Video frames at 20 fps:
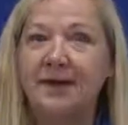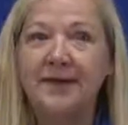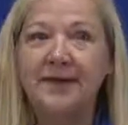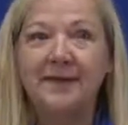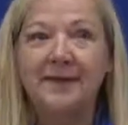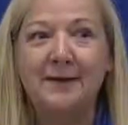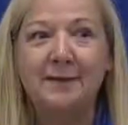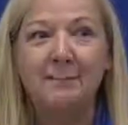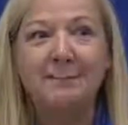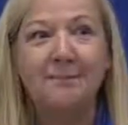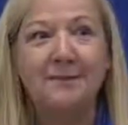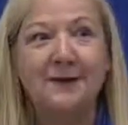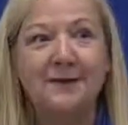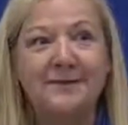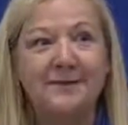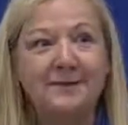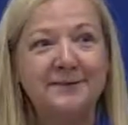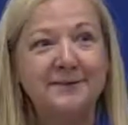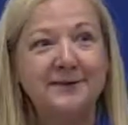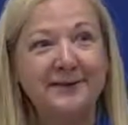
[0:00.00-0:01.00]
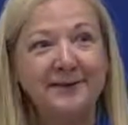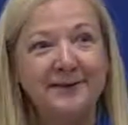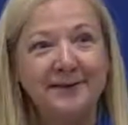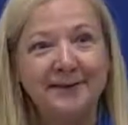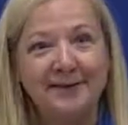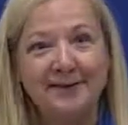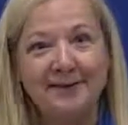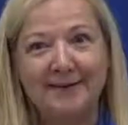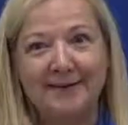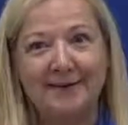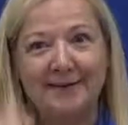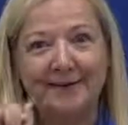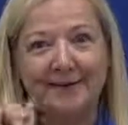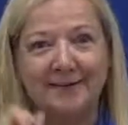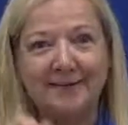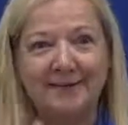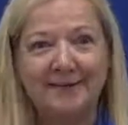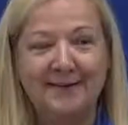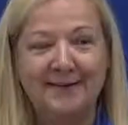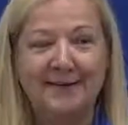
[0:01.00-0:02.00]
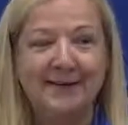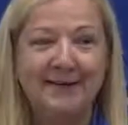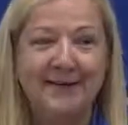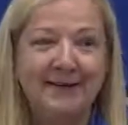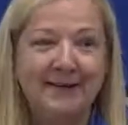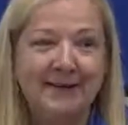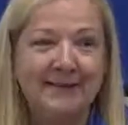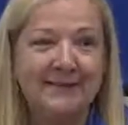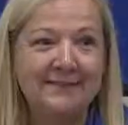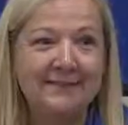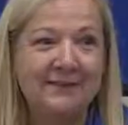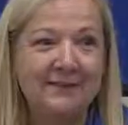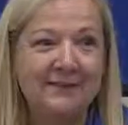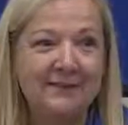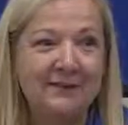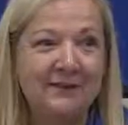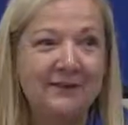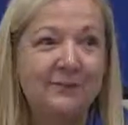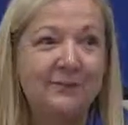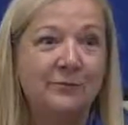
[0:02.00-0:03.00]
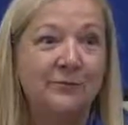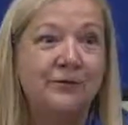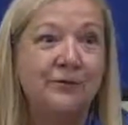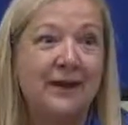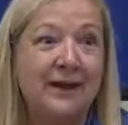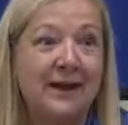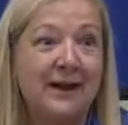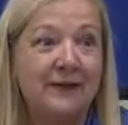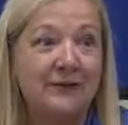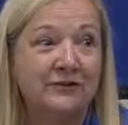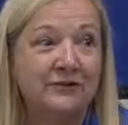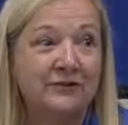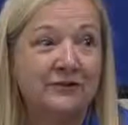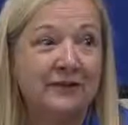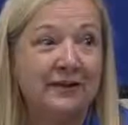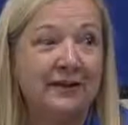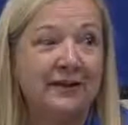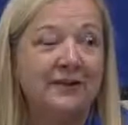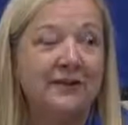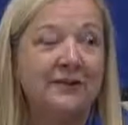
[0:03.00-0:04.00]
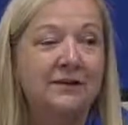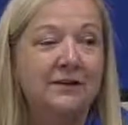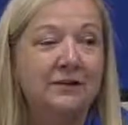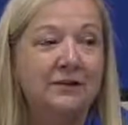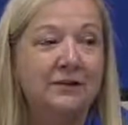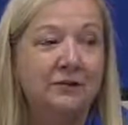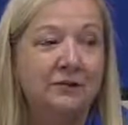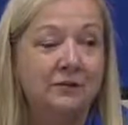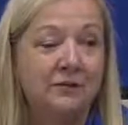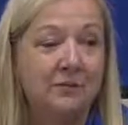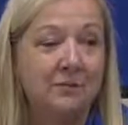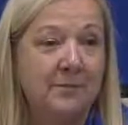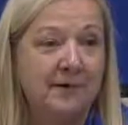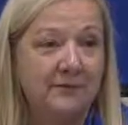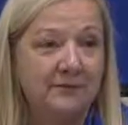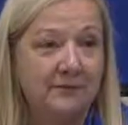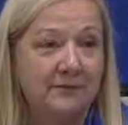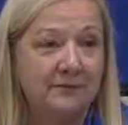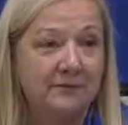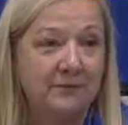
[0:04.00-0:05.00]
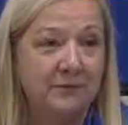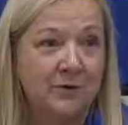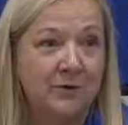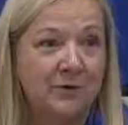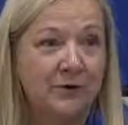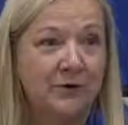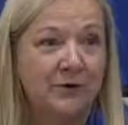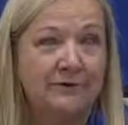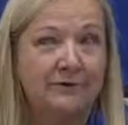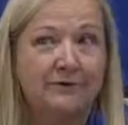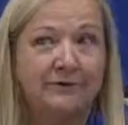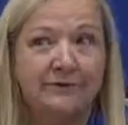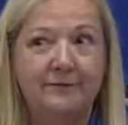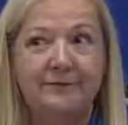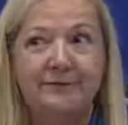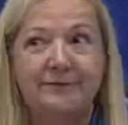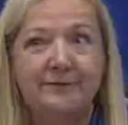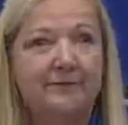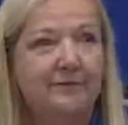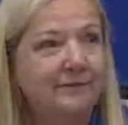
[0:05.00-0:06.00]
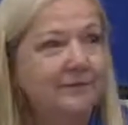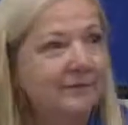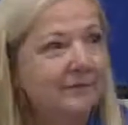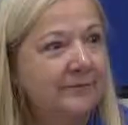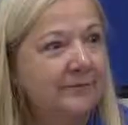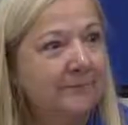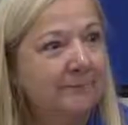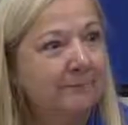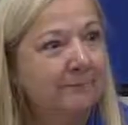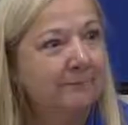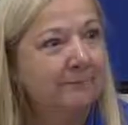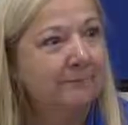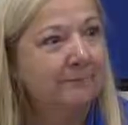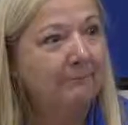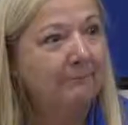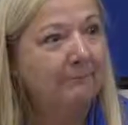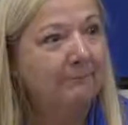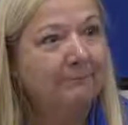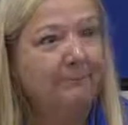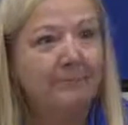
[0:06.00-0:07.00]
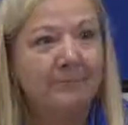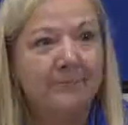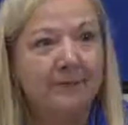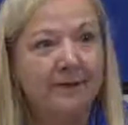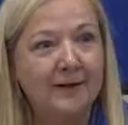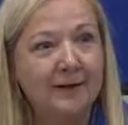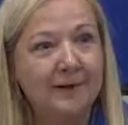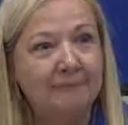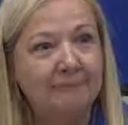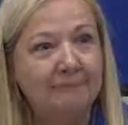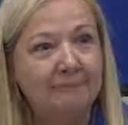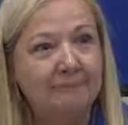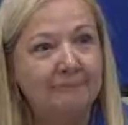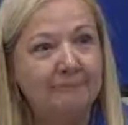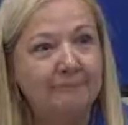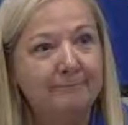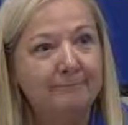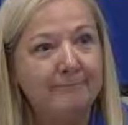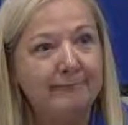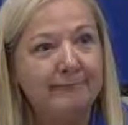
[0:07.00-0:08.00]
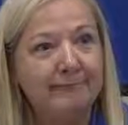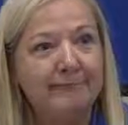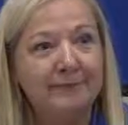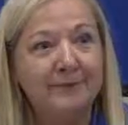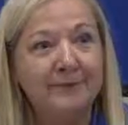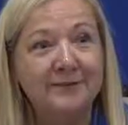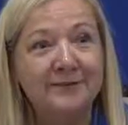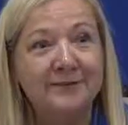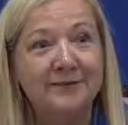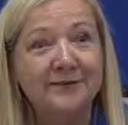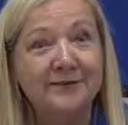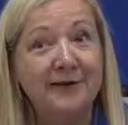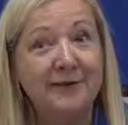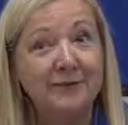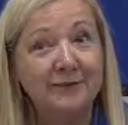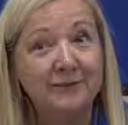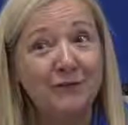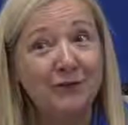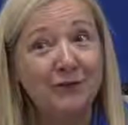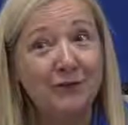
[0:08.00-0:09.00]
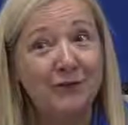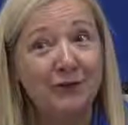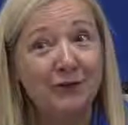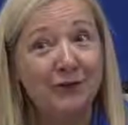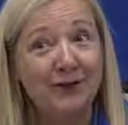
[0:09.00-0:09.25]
And then budgeting is in a session, and we'll actually do a budget for you. So, okay. Was this helpful?